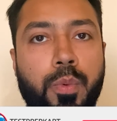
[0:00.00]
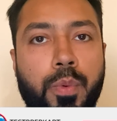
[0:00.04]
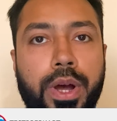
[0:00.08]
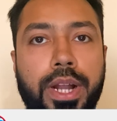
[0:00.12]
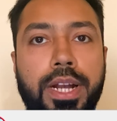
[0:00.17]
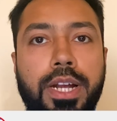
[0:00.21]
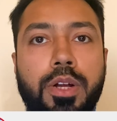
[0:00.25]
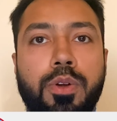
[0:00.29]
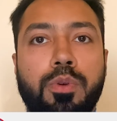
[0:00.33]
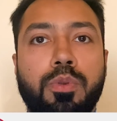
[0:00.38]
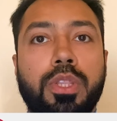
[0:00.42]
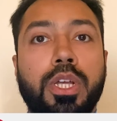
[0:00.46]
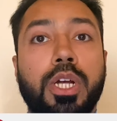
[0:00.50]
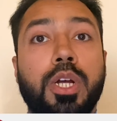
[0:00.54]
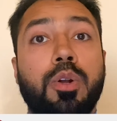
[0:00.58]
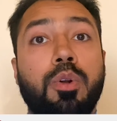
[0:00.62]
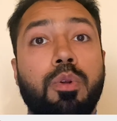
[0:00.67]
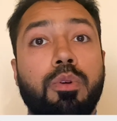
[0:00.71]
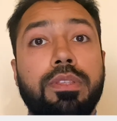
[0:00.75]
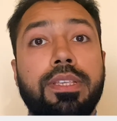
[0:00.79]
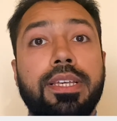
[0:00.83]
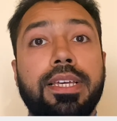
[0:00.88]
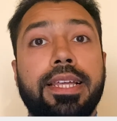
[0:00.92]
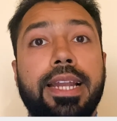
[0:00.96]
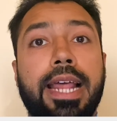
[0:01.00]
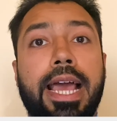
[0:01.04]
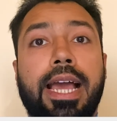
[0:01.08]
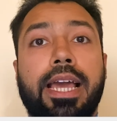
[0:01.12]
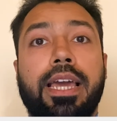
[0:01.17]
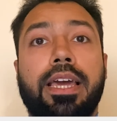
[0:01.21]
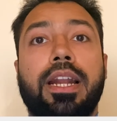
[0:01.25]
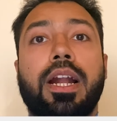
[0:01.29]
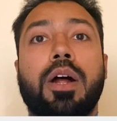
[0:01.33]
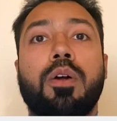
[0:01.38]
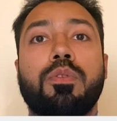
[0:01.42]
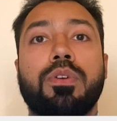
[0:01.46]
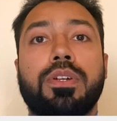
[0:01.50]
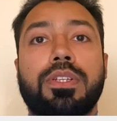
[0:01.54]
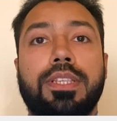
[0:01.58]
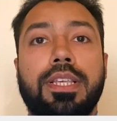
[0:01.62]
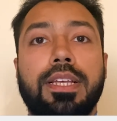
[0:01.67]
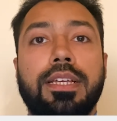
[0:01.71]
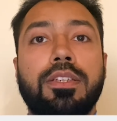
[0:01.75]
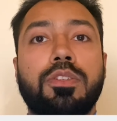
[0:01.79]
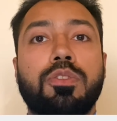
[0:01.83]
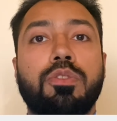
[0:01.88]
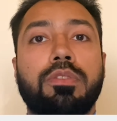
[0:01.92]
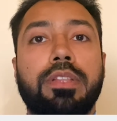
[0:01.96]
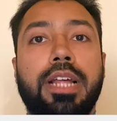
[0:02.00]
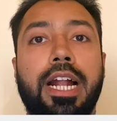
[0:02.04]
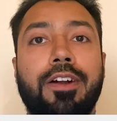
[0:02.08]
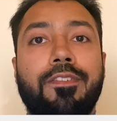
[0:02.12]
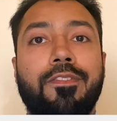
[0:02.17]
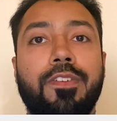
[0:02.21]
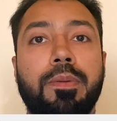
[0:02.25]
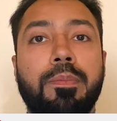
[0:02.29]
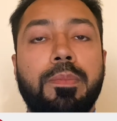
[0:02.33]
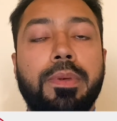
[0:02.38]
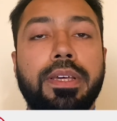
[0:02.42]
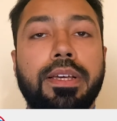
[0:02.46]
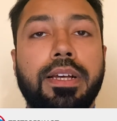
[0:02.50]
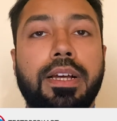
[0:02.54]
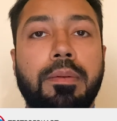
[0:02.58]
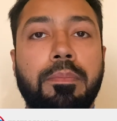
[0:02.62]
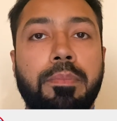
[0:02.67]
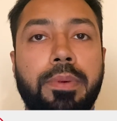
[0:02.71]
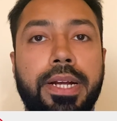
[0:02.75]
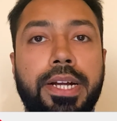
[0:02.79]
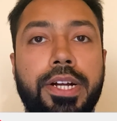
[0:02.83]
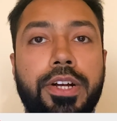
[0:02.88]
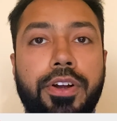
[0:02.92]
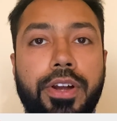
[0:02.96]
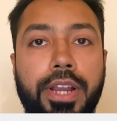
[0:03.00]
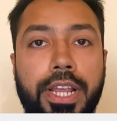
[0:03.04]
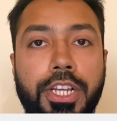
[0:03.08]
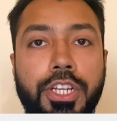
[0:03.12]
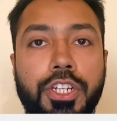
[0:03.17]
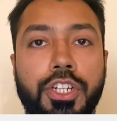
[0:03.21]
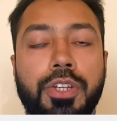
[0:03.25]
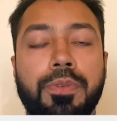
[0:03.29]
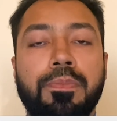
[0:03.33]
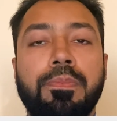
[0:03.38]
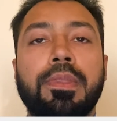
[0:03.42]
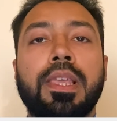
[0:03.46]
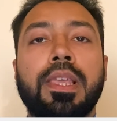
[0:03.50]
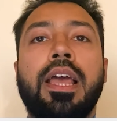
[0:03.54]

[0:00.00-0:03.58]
1 to the closing rank round 6. So that will be the complete range.